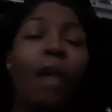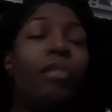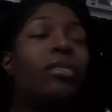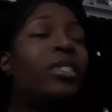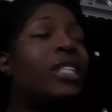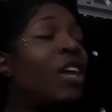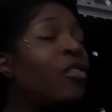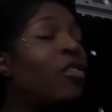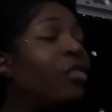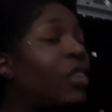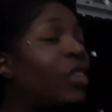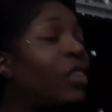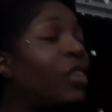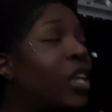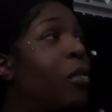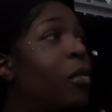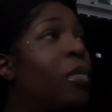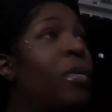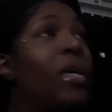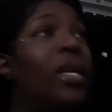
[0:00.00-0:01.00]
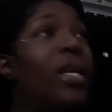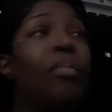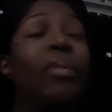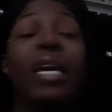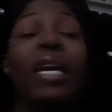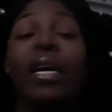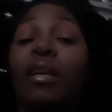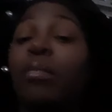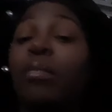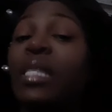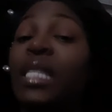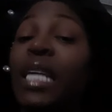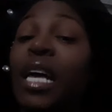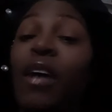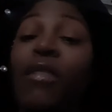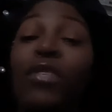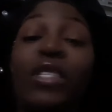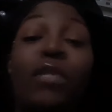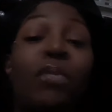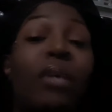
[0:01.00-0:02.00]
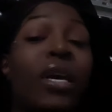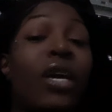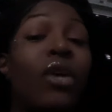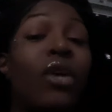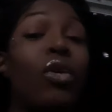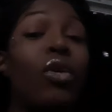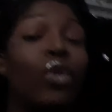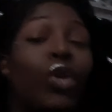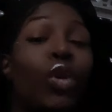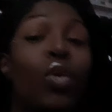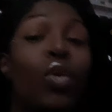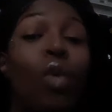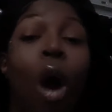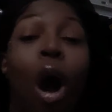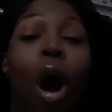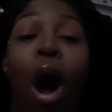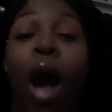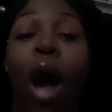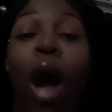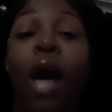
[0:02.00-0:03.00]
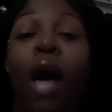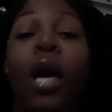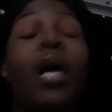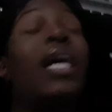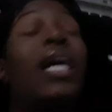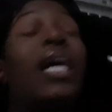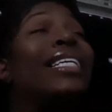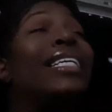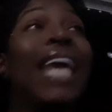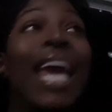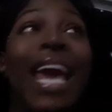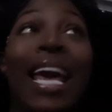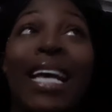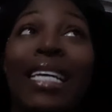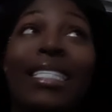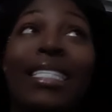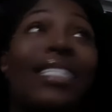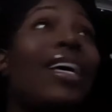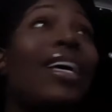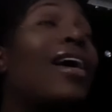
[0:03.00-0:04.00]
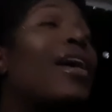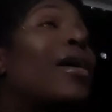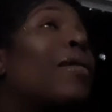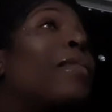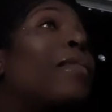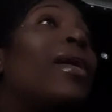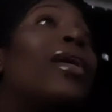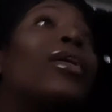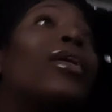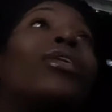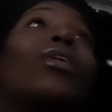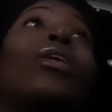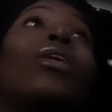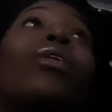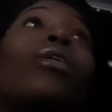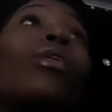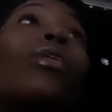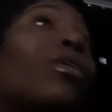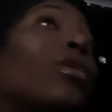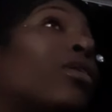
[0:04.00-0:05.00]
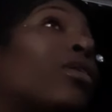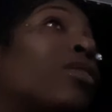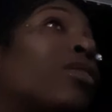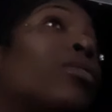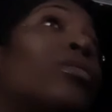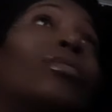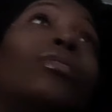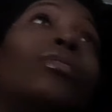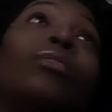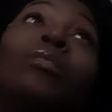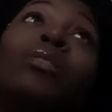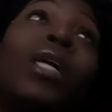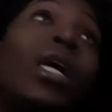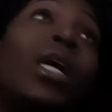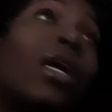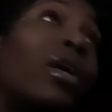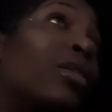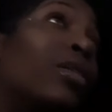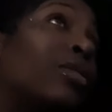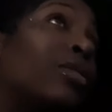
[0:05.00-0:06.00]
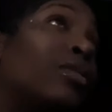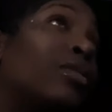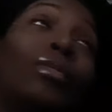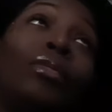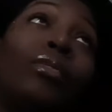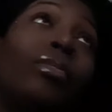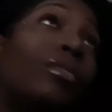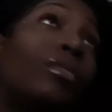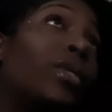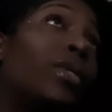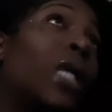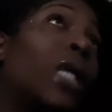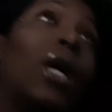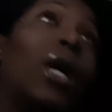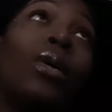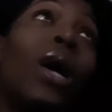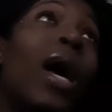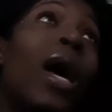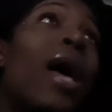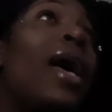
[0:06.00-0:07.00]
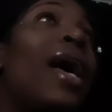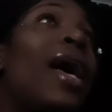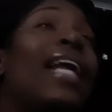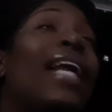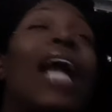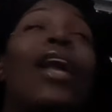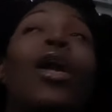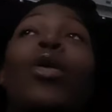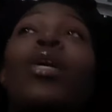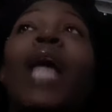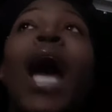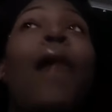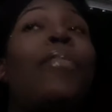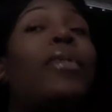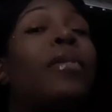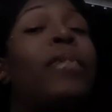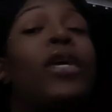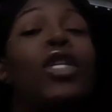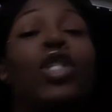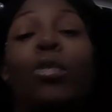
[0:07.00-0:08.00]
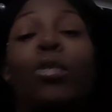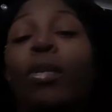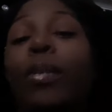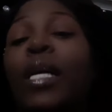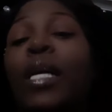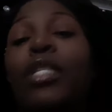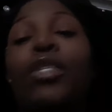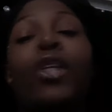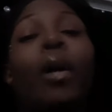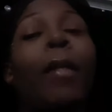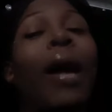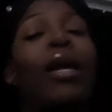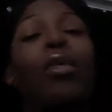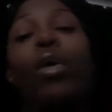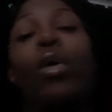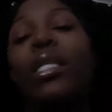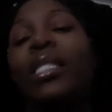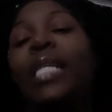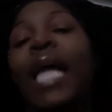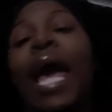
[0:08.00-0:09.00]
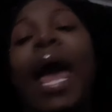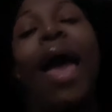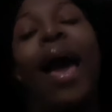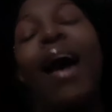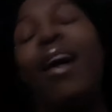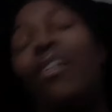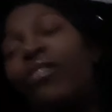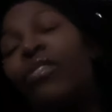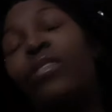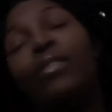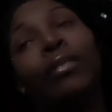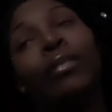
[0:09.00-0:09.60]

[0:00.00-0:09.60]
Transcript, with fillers: I'm definitely for people being, being themselves, being who you are. Yes. But girl, no. No. And I know y'all be miserable because nobody wants to have